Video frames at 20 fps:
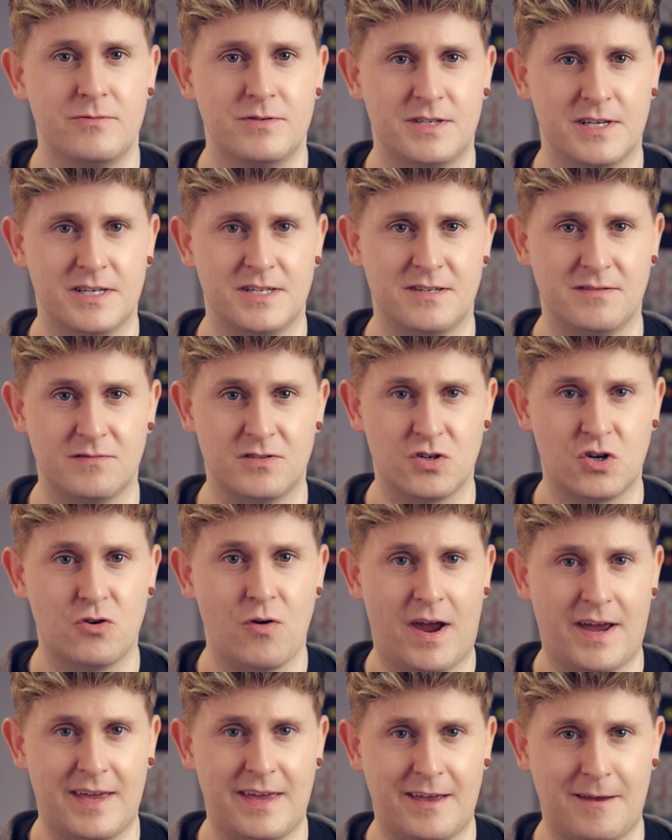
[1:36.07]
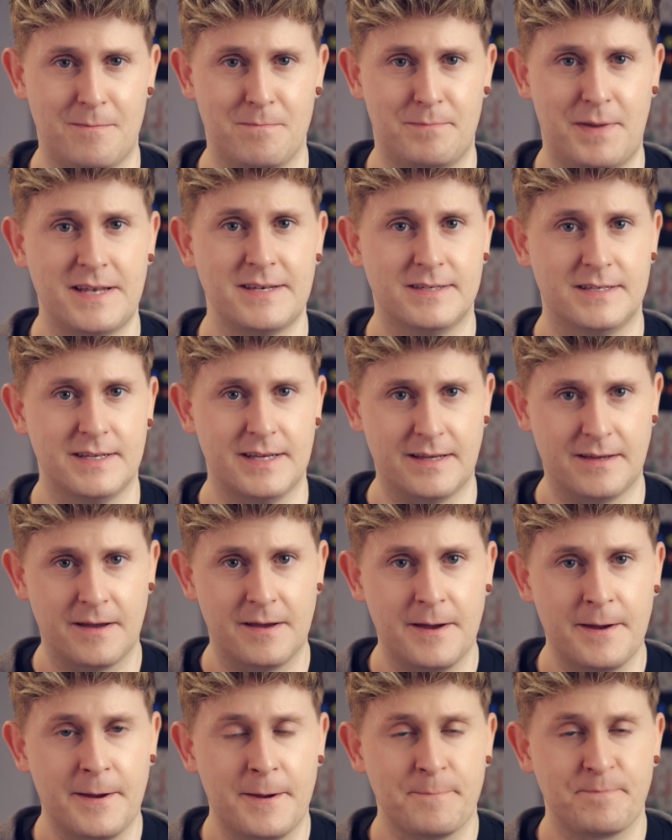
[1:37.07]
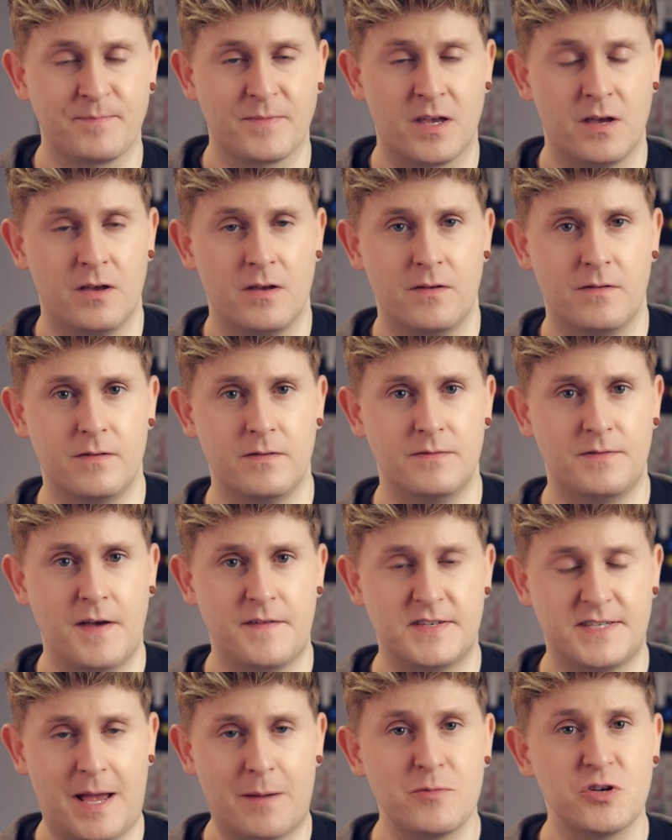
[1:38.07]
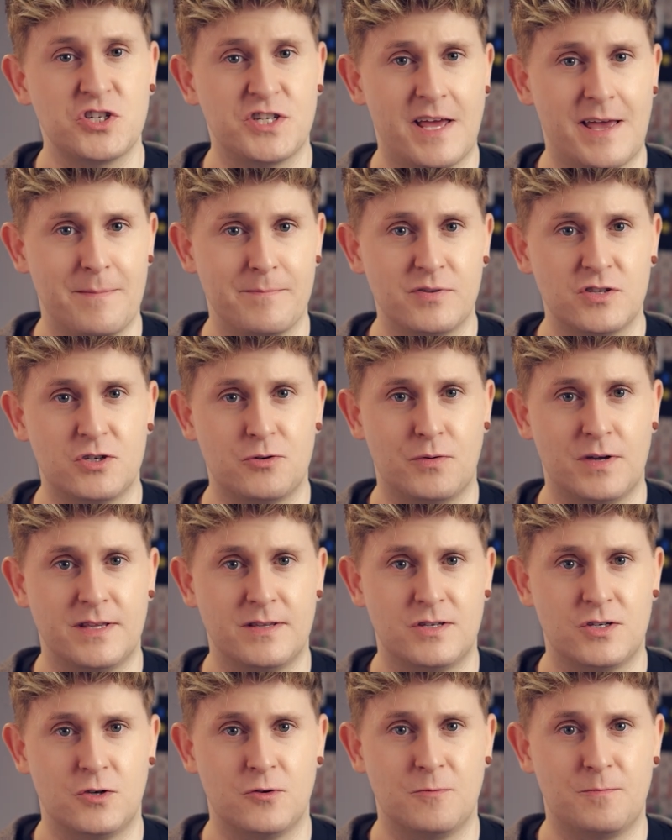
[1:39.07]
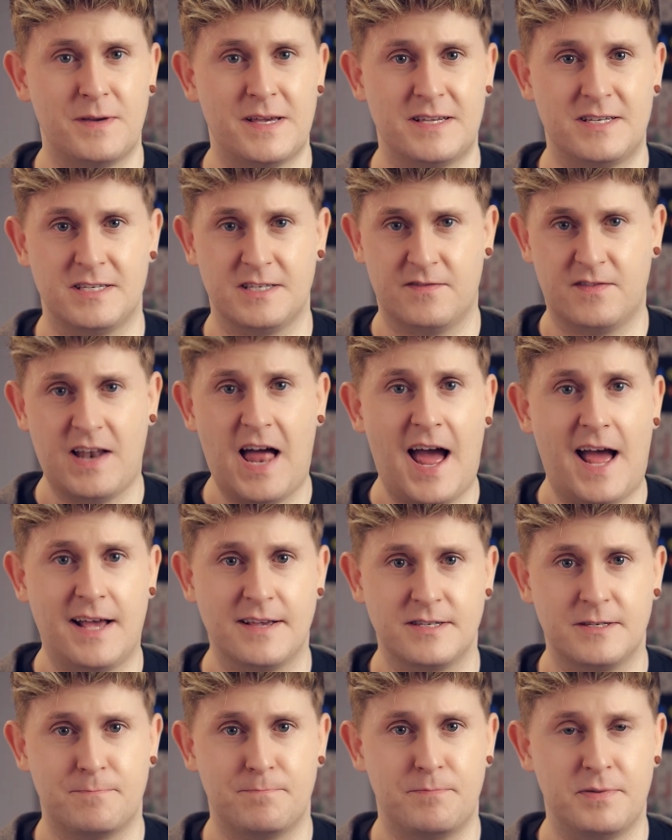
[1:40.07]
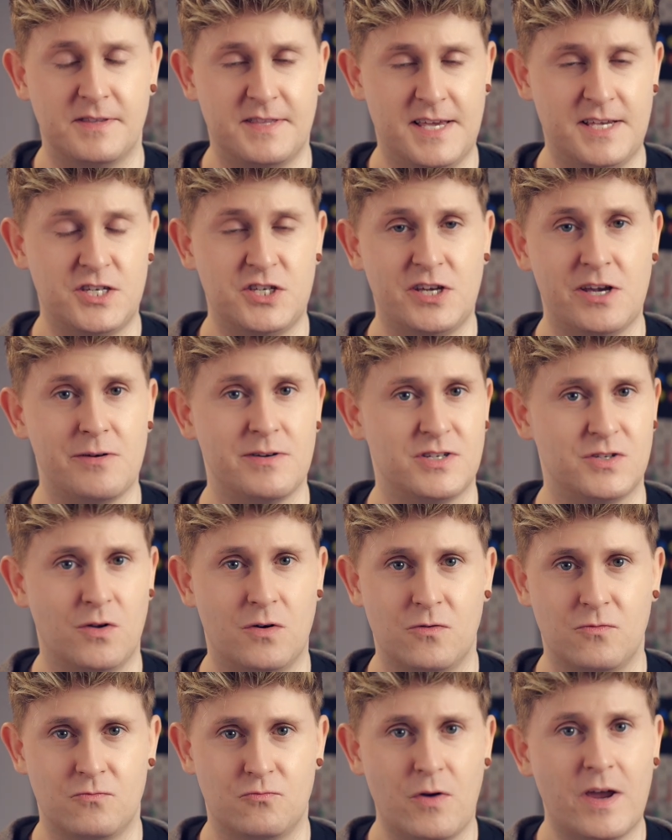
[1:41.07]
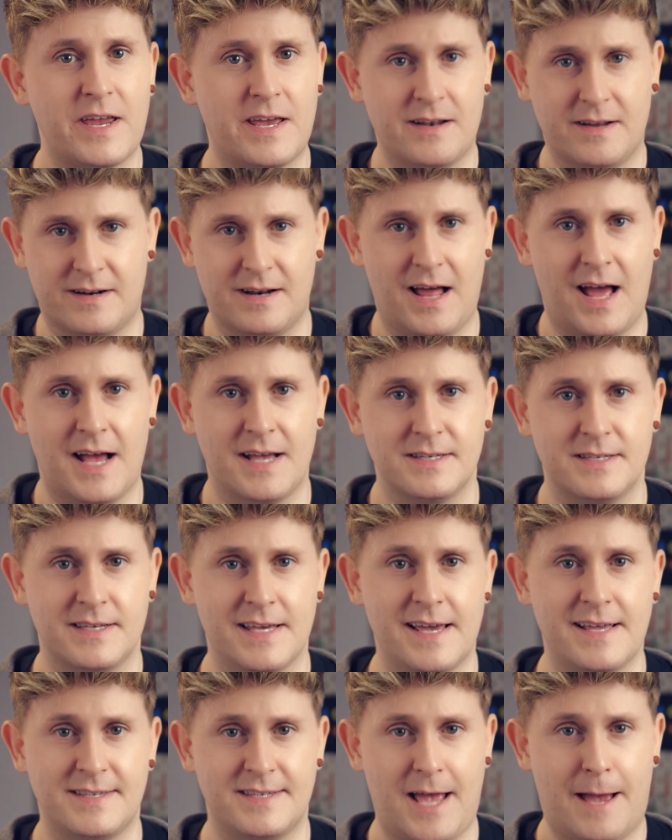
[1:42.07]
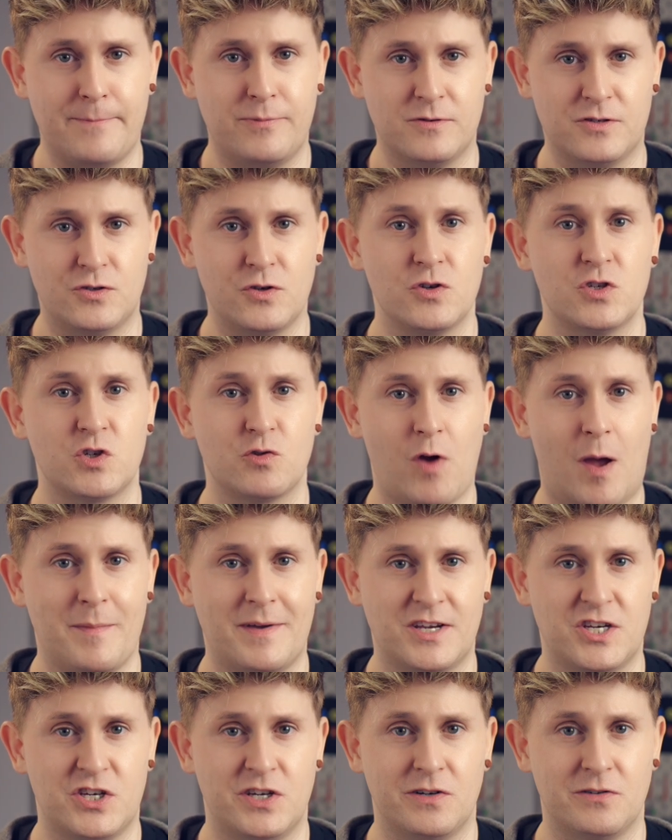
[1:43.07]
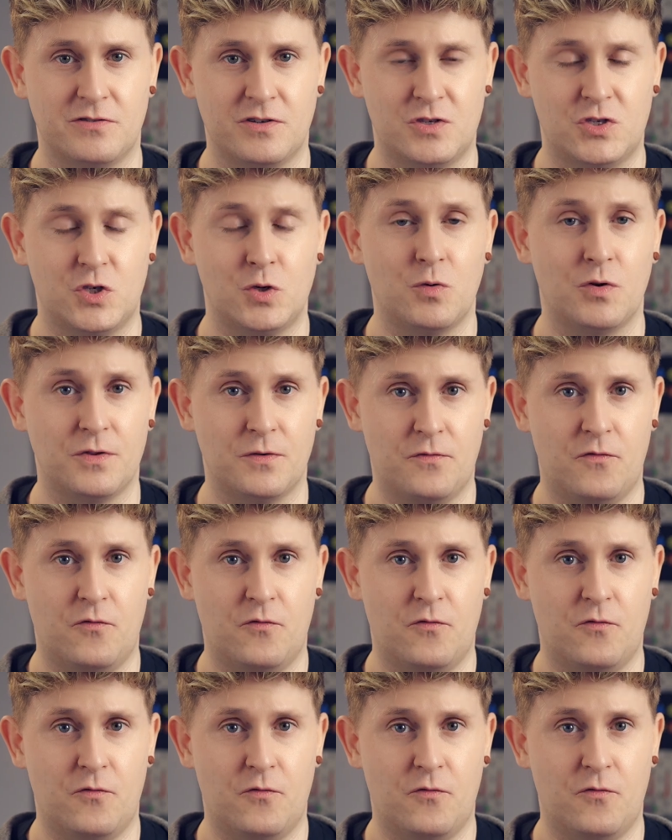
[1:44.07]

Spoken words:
resistant to cracking and bending. They've sandwiched it in between two pieces of glass, but this year it's not regular glass, it's Apple's new ceramic shield 2 on the